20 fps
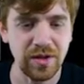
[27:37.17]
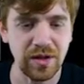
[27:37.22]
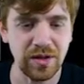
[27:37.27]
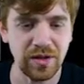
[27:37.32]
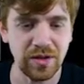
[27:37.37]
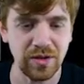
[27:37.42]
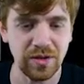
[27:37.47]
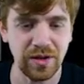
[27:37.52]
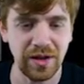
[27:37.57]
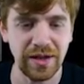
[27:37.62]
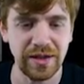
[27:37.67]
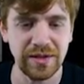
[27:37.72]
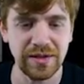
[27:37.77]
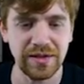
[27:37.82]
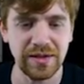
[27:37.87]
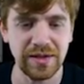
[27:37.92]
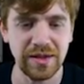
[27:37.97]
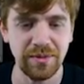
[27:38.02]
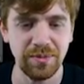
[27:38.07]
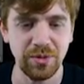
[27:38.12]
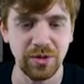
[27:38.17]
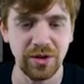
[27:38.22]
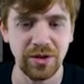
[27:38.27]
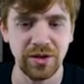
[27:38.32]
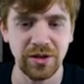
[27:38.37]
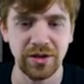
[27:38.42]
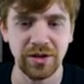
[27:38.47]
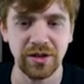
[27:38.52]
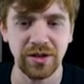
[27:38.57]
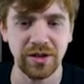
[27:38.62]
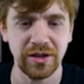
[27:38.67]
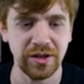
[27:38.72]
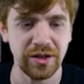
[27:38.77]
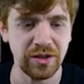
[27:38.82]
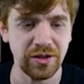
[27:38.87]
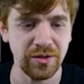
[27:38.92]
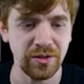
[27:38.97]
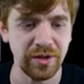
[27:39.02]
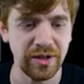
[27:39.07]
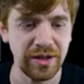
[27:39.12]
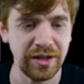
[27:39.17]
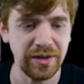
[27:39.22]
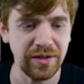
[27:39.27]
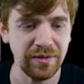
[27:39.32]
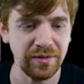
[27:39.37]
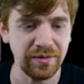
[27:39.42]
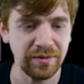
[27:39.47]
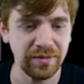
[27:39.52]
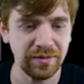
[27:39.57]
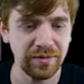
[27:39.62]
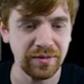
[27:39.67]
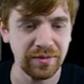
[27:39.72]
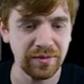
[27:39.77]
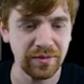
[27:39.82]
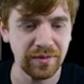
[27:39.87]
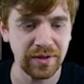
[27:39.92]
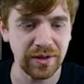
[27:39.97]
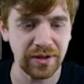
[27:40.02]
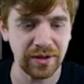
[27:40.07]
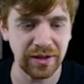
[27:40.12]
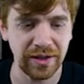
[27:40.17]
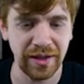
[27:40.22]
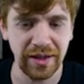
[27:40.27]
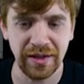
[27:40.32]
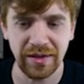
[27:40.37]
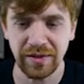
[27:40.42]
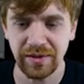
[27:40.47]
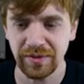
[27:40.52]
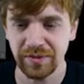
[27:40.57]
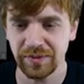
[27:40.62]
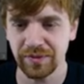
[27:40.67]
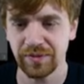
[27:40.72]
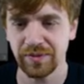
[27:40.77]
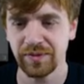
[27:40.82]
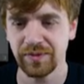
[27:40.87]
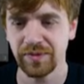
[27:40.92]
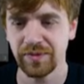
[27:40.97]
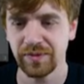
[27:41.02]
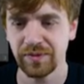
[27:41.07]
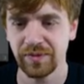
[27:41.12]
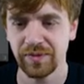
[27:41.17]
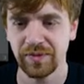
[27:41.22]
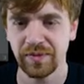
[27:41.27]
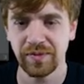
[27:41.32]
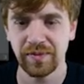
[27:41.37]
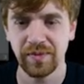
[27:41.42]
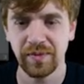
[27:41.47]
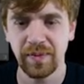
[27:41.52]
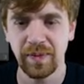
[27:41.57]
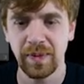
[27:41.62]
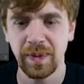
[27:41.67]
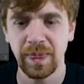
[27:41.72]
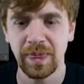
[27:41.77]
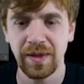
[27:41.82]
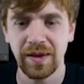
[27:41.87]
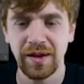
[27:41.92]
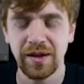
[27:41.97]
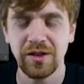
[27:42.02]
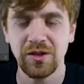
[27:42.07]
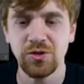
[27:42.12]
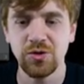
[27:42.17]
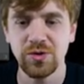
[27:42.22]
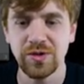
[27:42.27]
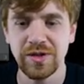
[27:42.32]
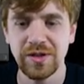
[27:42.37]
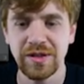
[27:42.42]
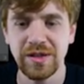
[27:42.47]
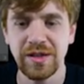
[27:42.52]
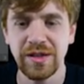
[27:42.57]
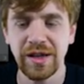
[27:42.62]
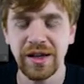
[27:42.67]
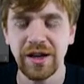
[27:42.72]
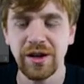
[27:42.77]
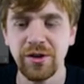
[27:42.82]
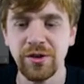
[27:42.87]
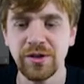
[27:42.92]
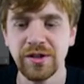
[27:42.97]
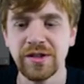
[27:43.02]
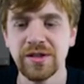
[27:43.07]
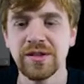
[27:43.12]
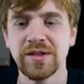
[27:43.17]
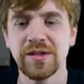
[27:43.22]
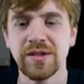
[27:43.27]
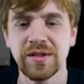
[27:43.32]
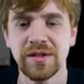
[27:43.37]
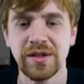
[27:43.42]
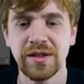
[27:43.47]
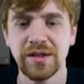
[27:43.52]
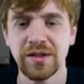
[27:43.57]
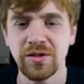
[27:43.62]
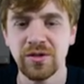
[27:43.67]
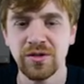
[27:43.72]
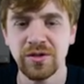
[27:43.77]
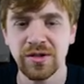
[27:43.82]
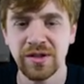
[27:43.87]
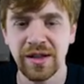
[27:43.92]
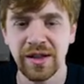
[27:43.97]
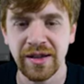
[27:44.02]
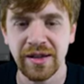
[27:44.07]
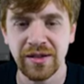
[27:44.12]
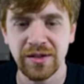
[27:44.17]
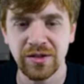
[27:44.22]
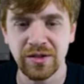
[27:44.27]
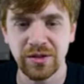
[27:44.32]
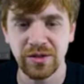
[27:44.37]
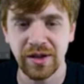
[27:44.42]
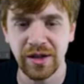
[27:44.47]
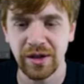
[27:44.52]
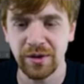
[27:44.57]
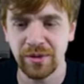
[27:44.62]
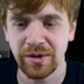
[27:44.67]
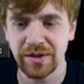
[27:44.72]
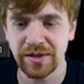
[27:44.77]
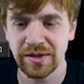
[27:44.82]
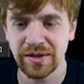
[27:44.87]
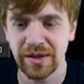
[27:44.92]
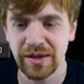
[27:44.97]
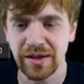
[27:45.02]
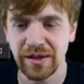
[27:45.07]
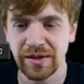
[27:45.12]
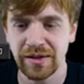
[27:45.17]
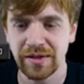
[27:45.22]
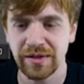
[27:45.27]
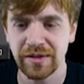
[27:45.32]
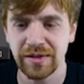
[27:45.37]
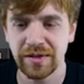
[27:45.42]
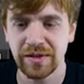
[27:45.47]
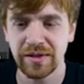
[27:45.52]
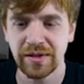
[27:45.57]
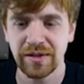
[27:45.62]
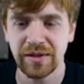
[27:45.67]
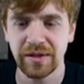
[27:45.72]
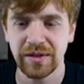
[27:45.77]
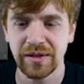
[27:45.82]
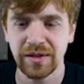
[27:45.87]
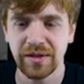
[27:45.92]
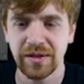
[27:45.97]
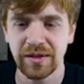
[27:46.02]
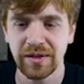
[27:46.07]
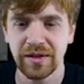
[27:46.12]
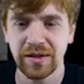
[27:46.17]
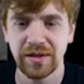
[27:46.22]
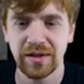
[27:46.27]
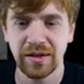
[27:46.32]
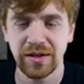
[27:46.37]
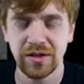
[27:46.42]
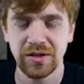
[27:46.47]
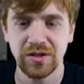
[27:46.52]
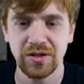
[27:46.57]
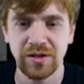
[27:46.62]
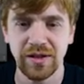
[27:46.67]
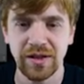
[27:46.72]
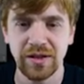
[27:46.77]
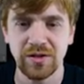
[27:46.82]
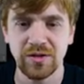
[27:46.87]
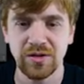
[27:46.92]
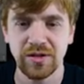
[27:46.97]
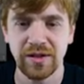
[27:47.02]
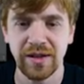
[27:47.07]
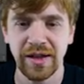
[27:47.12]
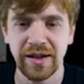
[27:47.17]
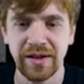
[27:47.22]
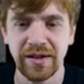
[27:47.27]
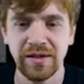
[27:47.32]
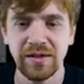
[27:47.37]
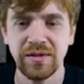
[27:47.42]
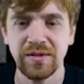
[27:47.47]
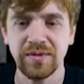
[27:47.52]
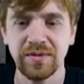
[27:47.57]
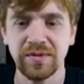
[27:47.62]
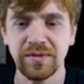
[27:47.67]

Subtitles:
So let's deploy on Android again, and to see how it looks like. So I will say on the Nexus 9.